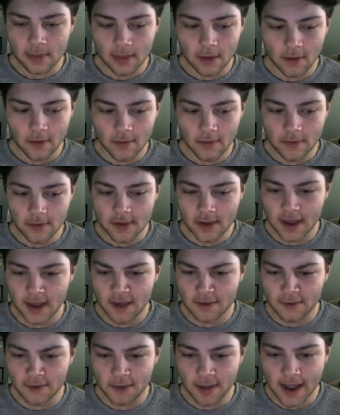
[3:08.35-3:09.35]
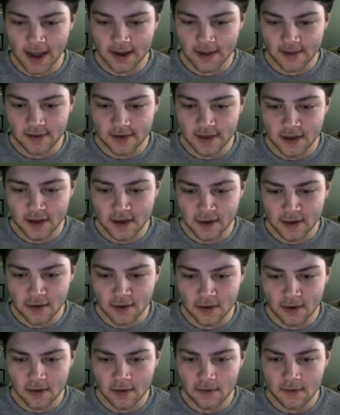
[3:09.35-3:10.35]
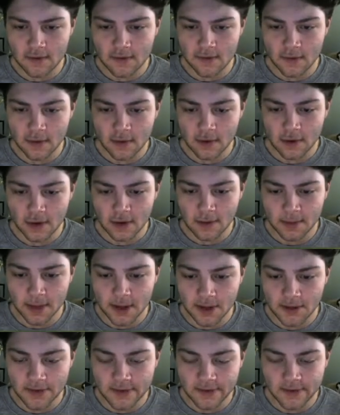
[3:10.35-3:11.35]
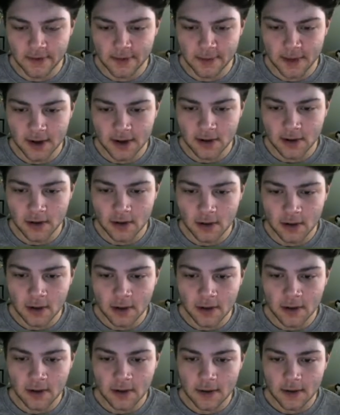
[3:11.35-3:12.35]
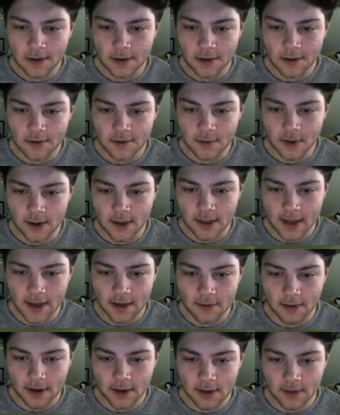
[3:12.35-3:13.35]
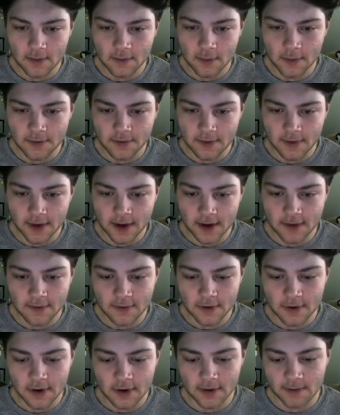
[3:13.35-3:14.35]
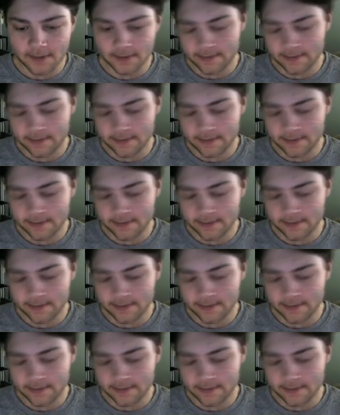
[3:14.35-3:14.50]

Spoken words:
Once again, we're back to sitting on pitches over the middle. Could have swung at that one. I just wasn't ready for it.